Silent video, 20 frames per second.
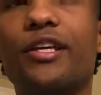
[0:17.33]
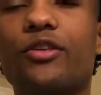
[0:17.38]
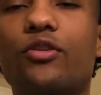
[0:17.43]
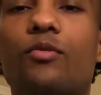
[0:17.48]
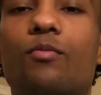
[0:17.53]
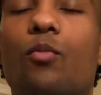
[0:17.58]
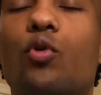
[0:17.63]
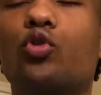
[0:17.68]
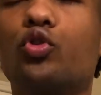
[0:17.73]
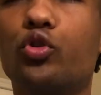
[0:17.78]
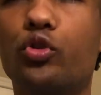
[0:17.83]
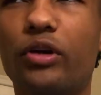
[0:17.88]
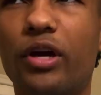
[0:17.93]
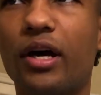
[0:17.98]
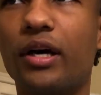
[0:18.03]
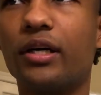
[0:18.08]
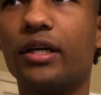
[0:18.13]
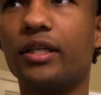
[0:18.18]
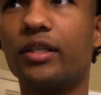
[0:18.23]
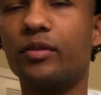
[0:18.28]
Most of you
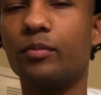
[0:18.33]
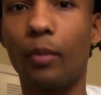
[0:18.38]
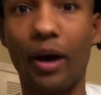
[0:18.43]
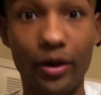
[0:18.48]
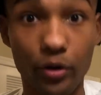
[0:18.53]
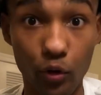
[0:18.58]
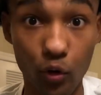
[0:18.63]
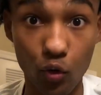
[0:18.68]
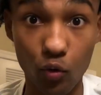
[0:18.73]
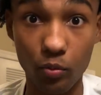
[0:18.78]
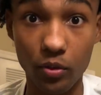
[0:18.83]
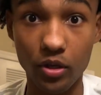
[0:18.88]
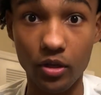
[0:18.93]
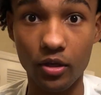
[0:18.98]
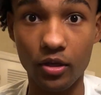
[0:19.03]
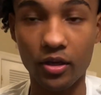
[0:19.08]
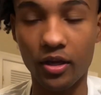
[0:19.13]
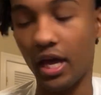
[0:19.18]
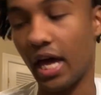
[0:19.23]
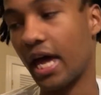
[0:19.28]
guys might know
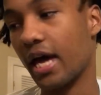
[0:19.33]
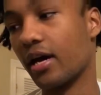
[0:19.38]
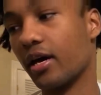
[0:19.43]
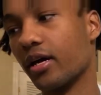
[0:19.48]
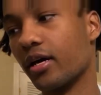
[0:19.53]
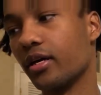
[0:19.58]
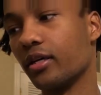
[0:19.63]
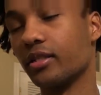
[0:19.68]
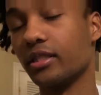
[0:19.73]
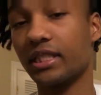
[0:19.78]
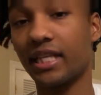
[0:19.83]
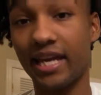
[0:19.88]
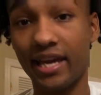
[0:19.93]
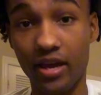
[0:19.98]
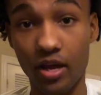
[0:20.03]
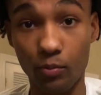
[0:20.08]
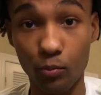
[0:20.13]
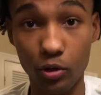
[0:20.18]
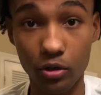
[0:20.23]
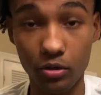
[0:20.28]
me as
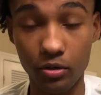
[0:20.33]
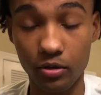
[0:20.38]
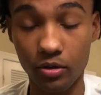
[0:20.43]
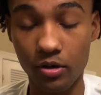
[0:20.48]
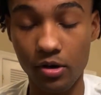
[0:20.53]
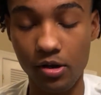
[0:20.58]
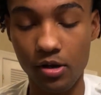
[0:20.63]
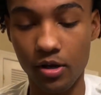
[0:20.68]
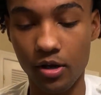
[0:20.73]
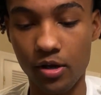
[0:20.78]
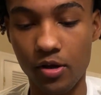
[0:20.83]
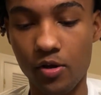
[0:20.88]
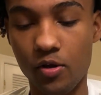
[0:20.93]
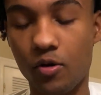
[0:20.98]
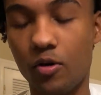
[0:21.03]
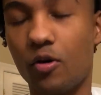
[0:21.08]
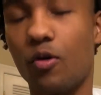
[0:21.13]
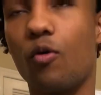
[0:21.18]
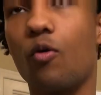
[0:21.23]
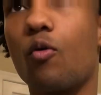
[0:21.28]
Cameron,
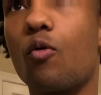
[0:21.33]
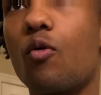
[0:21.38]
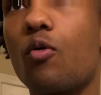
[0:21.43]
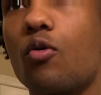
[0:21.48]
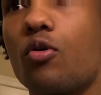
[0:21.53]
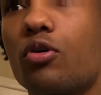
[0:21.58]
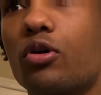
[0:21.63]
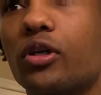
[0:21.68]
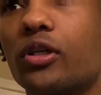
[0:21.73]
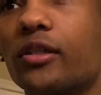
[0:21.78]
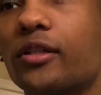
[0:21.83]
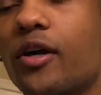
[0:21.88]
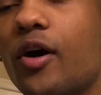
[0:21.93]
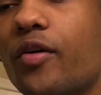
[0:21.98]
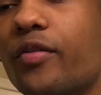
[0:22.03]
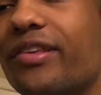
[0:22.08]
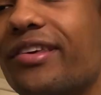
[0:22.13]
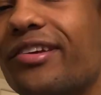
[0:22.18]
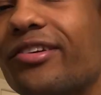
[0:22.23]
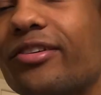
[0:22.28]
or
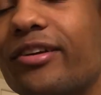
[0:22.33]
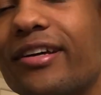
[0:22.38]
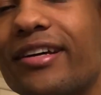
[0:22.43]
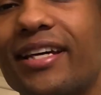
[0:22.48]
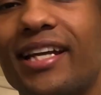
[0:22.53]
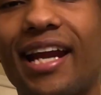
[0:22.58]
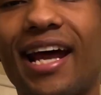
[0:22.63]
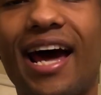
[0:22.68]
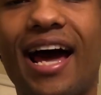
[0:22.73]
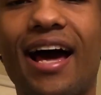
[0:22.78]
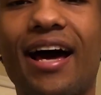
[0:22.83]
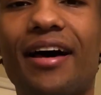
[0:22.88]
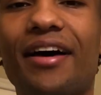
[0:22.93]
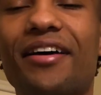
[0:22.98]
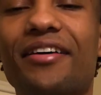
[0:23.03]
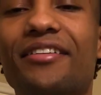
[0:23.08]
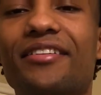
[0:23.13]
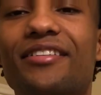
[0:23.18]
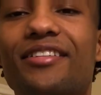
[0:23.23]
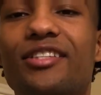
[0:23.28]
on the internet
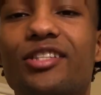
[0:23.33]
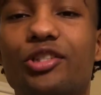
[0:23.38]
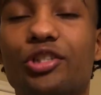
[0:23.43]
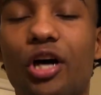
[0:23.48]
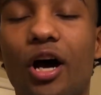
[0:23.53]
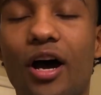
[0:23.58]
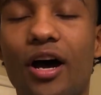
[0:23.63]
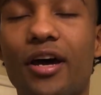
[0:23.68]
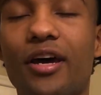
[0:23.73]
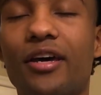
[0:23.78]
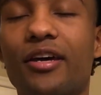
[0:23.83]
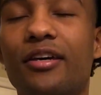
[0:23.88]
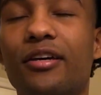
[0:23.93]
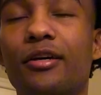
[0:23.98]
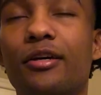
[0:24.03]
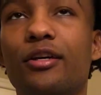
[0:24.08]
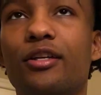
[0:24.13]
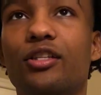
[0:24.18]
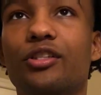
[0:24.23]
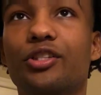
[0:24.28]
as Jai.
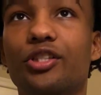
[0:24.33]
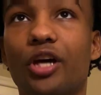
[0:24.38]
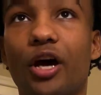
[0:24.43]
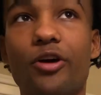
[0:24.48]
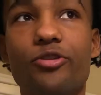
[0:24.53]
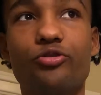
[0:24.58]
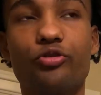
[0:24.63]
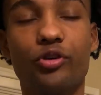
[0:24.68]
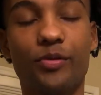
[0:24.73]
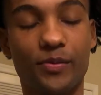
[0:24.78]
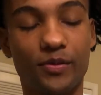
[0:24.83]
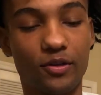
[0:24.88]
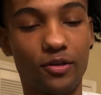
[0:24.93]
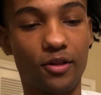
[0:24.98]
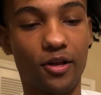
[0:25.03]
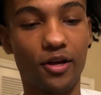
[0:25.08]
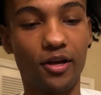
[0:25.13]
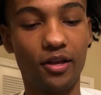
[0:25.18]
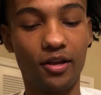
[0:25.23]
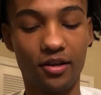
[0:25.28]
Jai dreams a
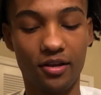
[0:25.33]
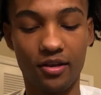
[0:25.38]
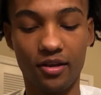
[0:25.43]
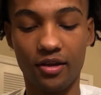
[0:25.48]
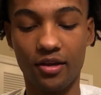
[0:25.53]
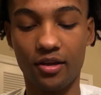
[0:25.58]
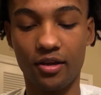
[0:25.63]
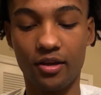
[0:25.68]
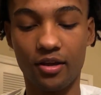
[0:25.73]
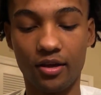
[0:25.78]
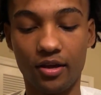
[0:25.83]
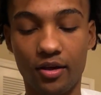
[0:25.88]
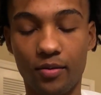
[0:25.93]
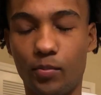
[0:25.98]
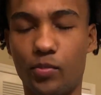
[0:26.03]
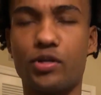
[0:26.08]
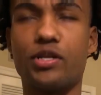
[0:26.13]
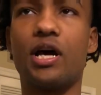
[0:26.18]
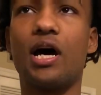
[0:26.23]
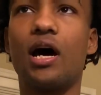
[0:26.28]
lot.
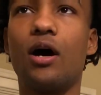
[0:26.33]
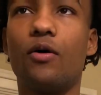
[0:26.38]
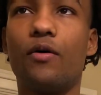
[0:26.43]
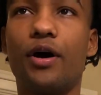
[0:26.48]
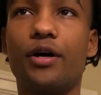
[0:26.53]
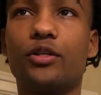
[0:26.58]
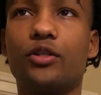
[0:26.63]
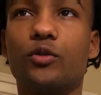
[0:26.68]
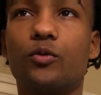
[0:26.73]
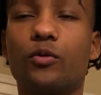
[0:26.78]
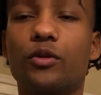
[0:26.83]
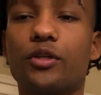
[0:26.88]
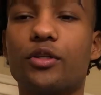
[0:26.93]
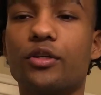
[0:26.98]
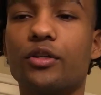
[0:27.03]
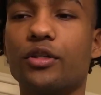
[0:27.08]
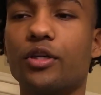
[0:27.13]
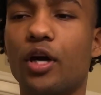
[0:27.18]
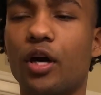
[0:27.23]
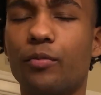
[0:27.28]
But now I just want
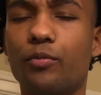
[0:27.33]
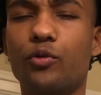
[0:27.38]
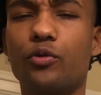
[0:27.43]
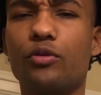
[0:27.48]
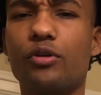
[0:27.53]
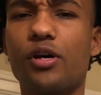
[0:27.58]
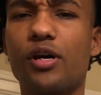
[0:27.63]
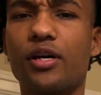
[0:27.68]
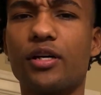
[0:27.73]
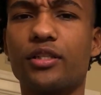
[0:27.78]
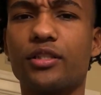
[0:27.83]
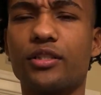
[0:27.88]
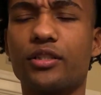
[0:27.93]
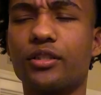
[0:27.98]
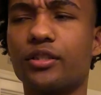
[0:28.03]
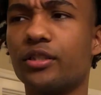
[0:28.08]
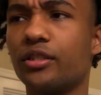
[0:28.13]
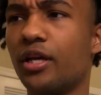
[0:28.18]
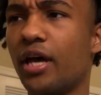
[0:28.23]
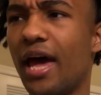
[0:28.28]
to come to you
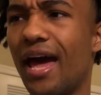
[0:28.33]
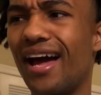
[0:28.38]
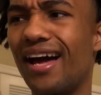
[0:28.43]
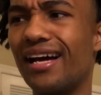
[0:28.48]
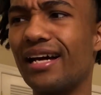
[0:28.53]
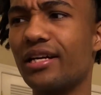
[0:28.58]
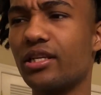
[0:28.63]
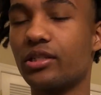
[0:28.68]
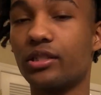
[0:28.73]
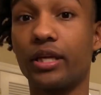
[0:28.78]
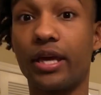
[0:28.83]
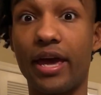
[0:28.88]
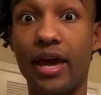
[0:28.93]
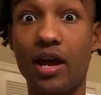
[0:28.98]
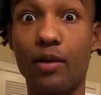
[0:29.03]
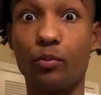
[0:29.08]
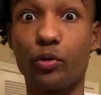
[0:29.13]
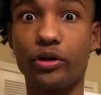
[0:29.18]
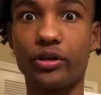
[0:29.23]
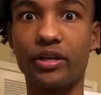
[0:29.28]
guys as
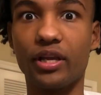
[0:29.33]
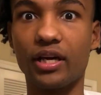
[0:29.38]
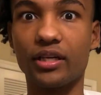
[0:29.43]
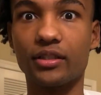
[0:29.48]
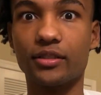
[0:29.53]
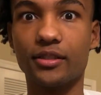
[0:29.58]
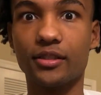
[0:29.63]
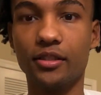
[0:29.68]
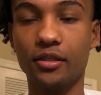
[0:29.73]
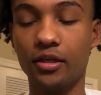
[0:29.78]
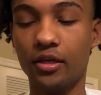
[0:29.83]
Cameron Dicey.